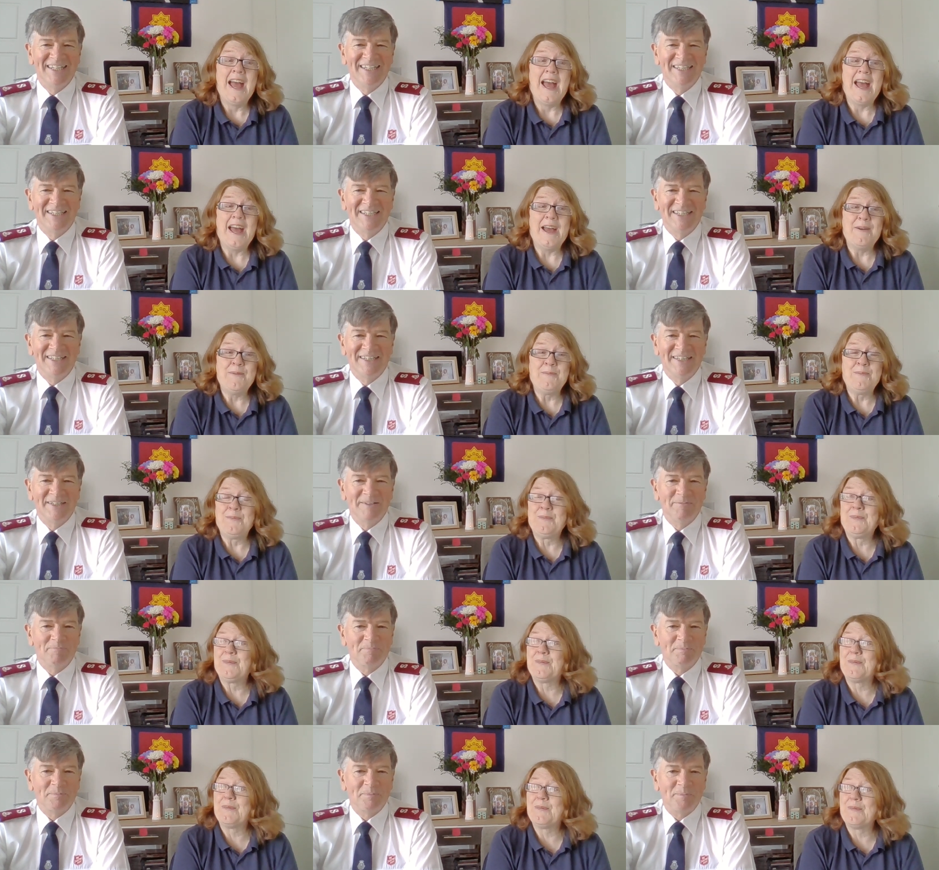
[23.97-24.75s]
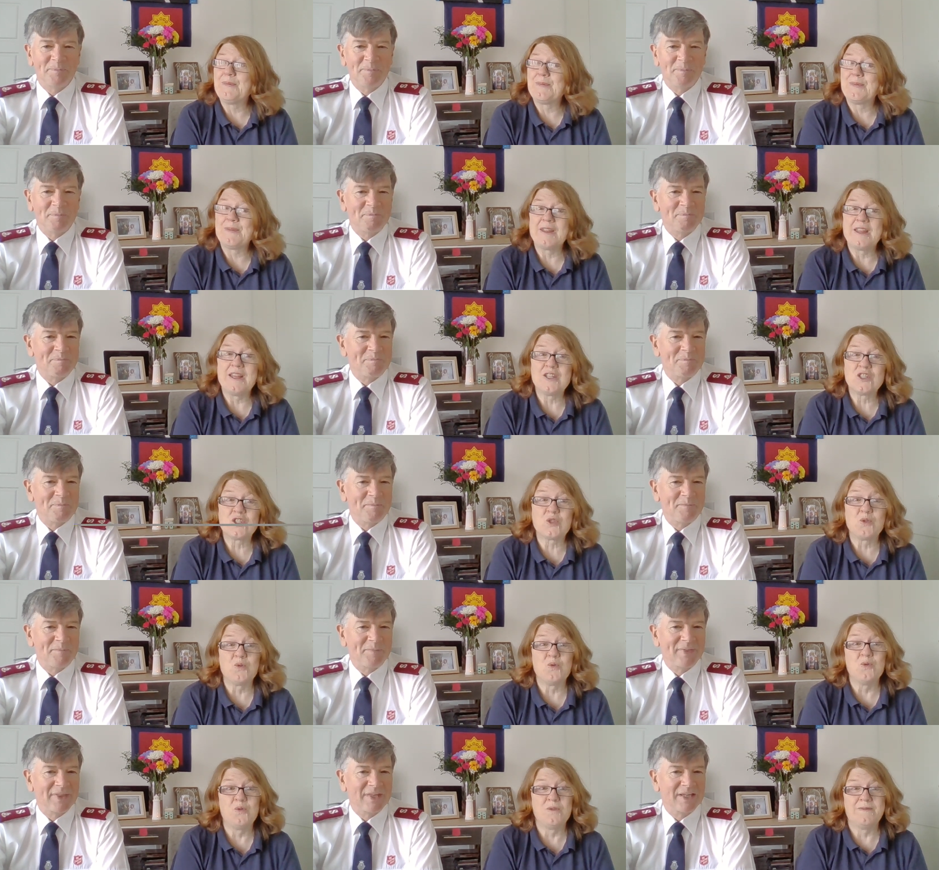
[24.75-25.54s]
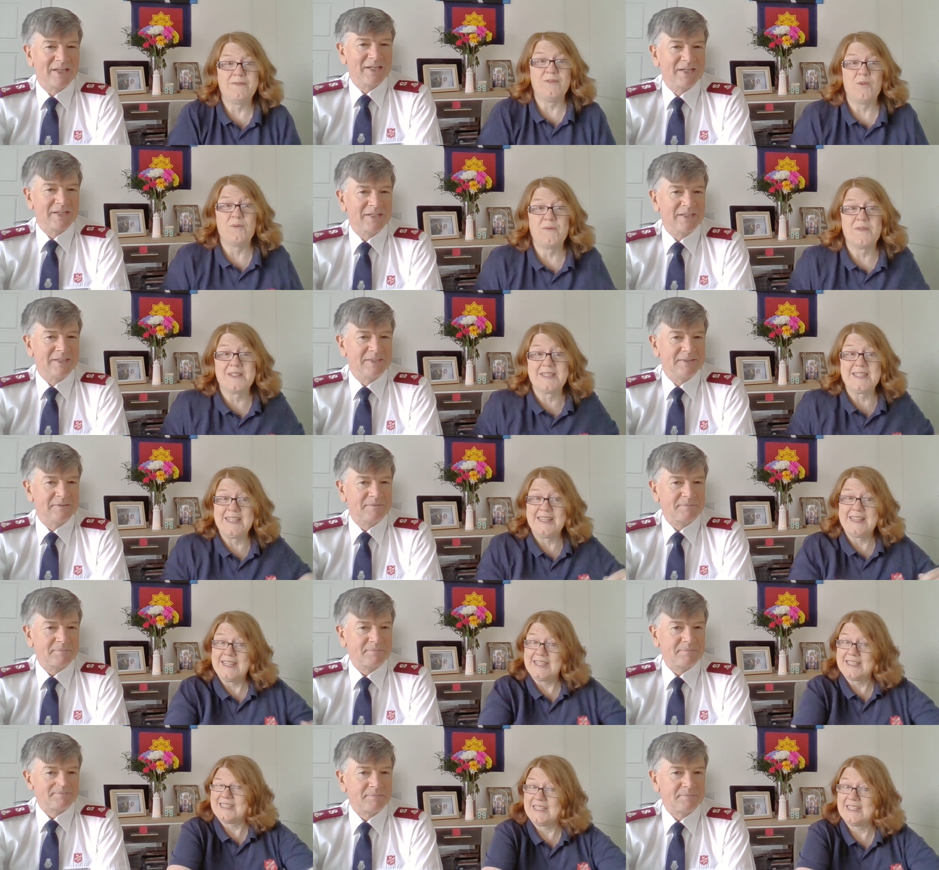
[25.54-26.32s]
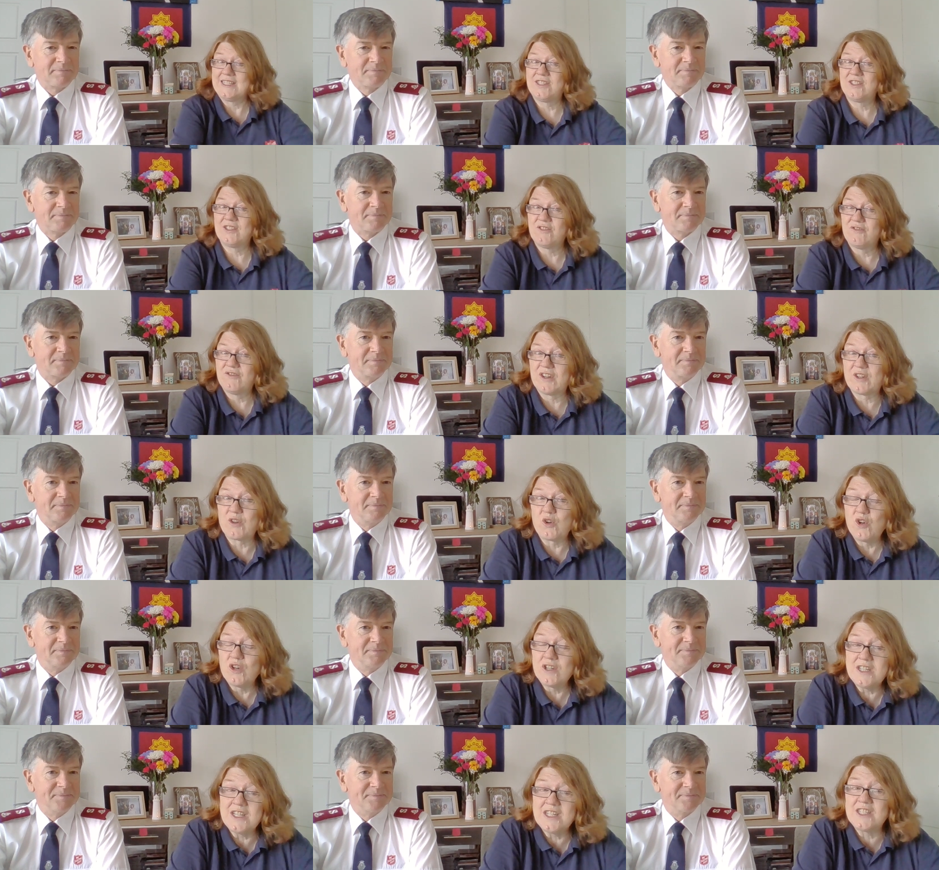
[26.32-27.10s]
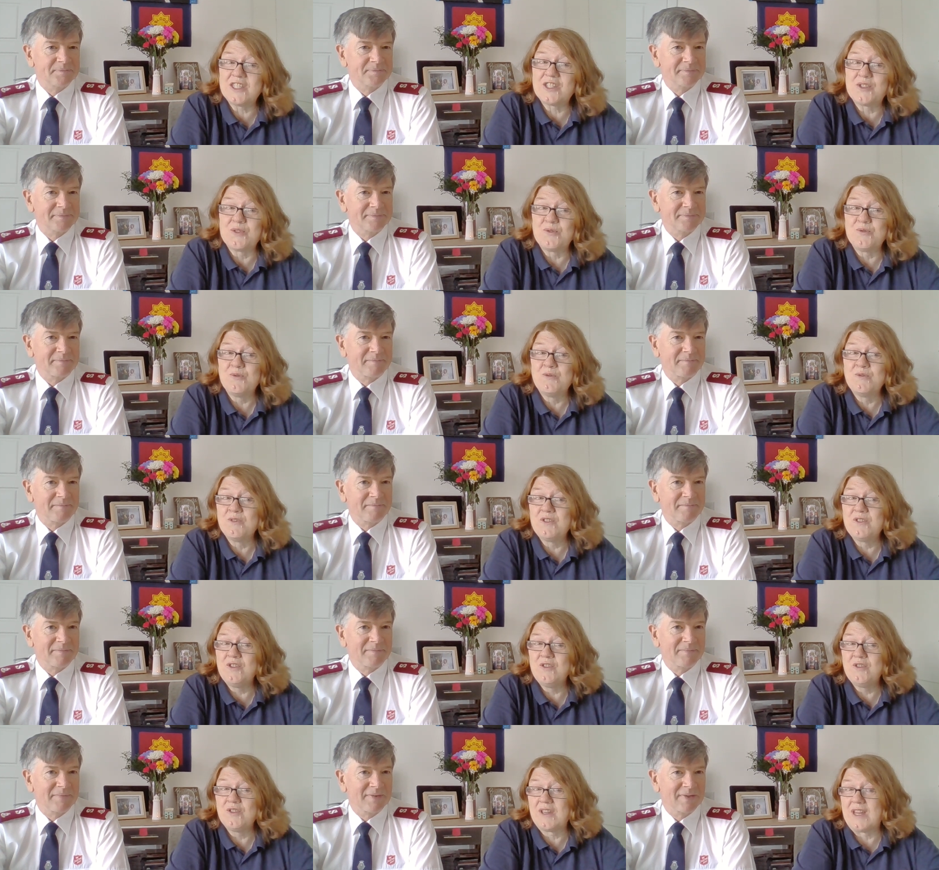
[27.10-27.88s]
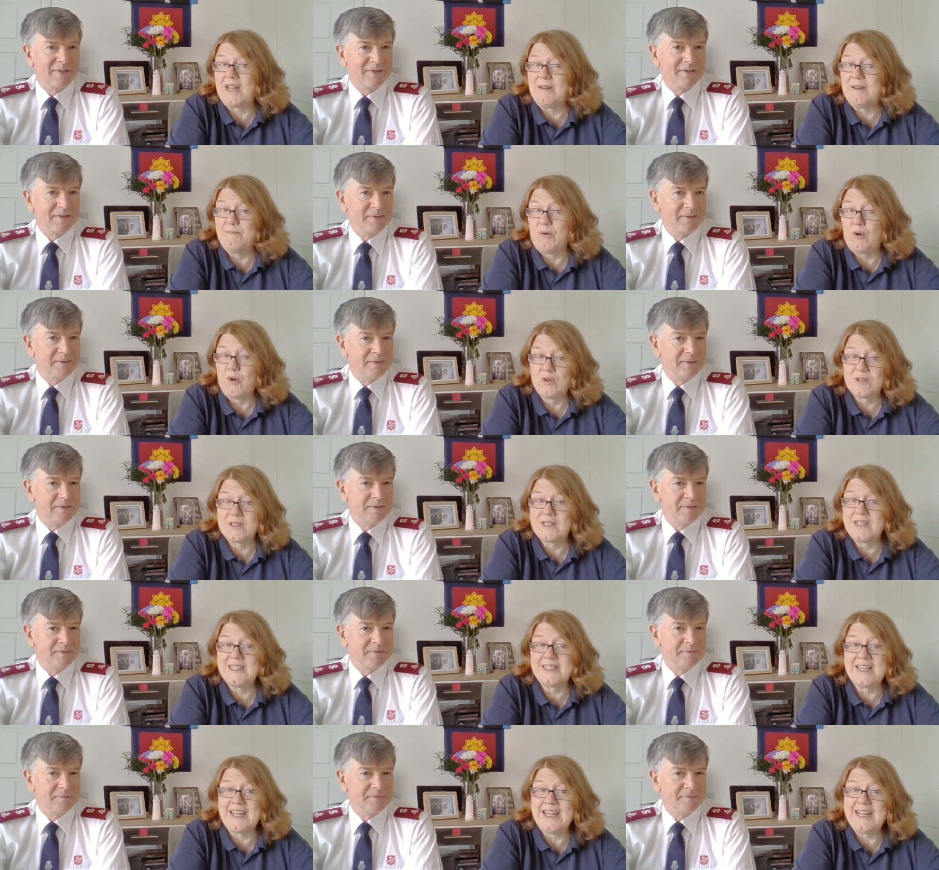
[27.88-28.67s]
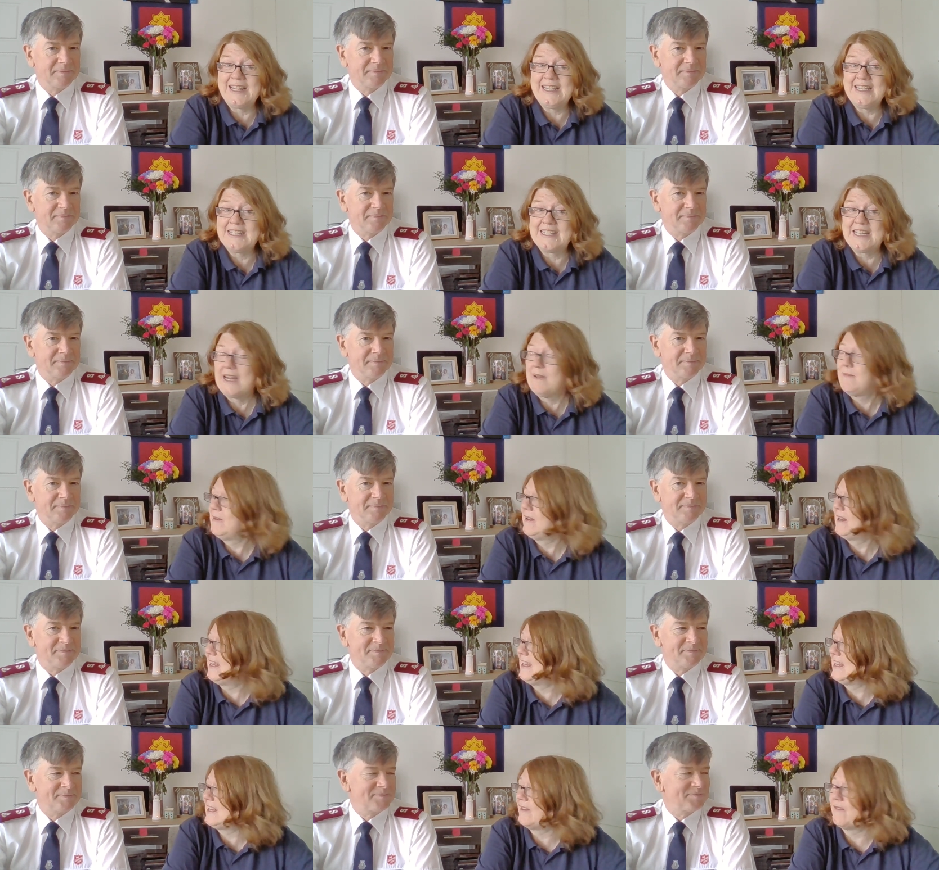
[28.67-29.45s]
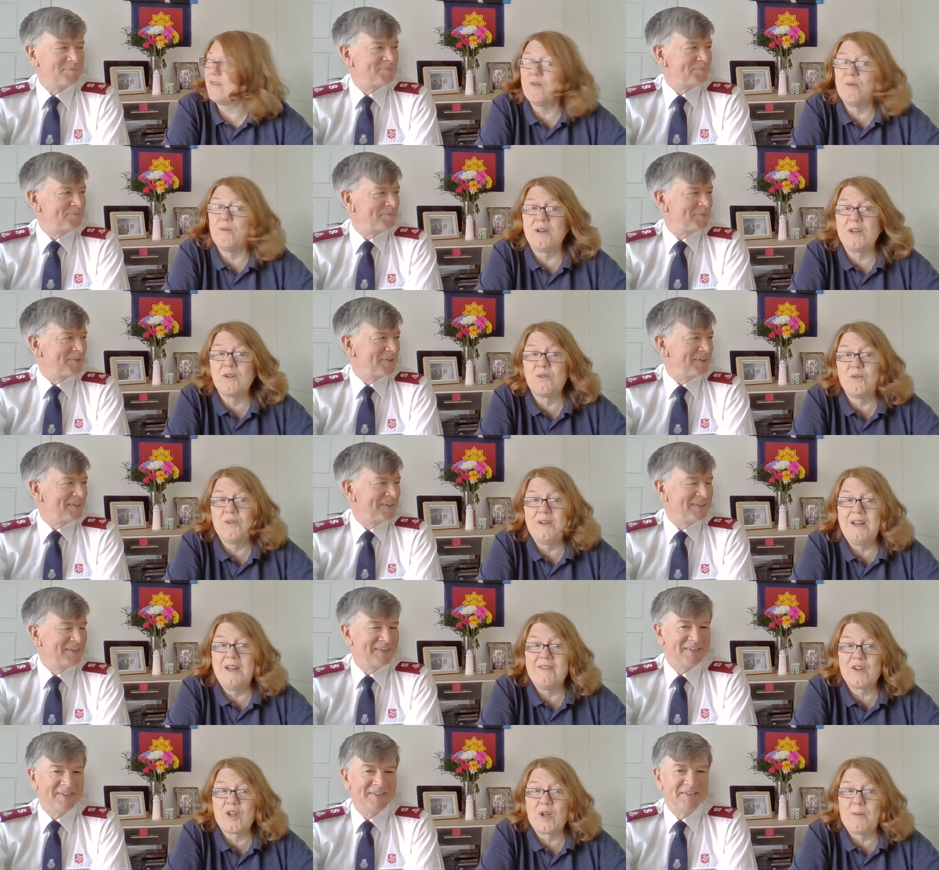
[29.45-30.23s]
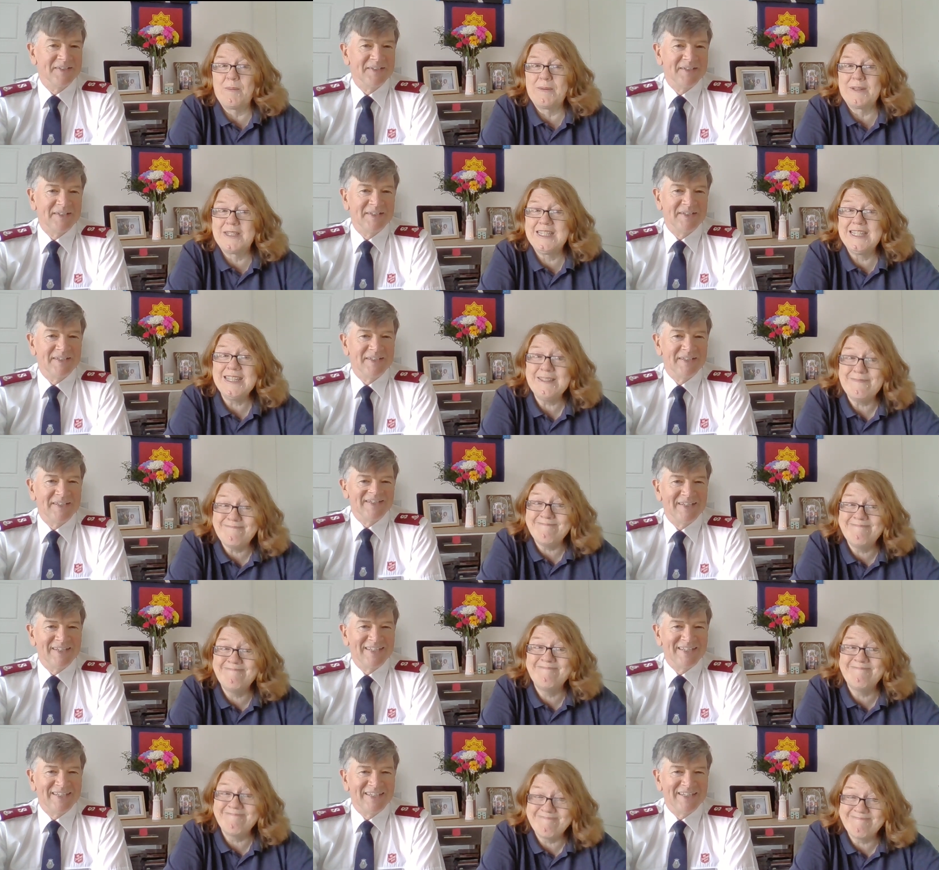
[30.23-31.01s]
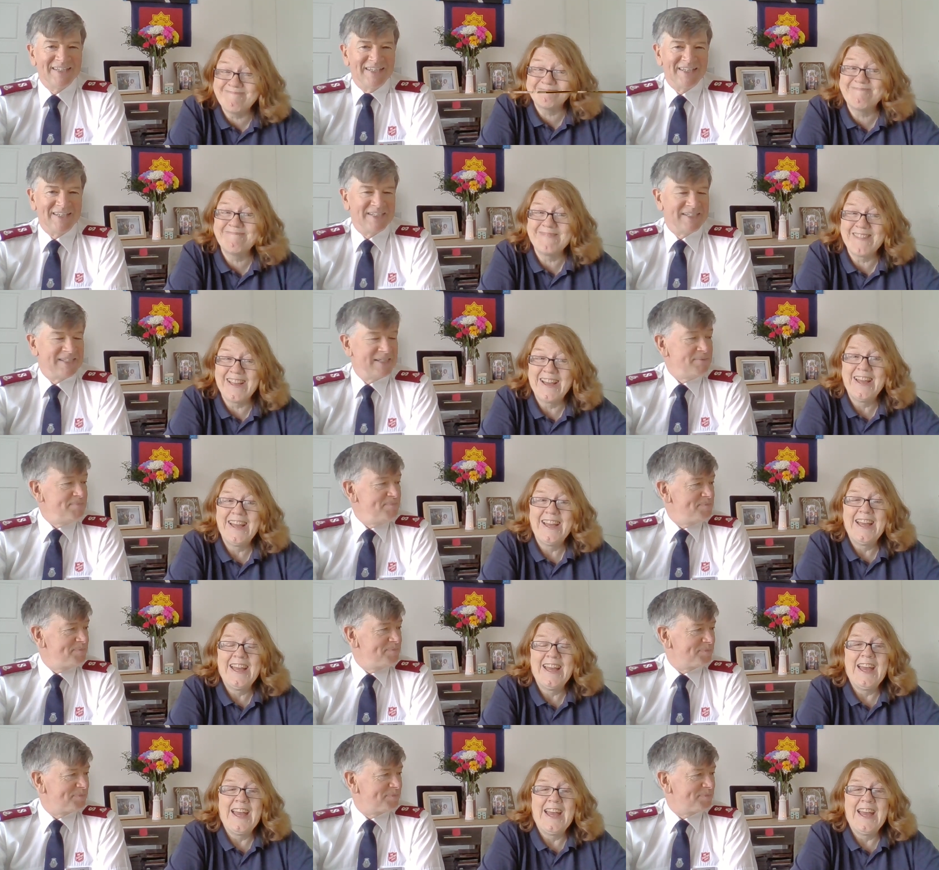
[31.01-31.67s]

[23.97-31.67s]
Speaker 1: Um, so obviously this is recorded, so you can pause us at any time you like if you want to go and have a cup of tea uh-huh.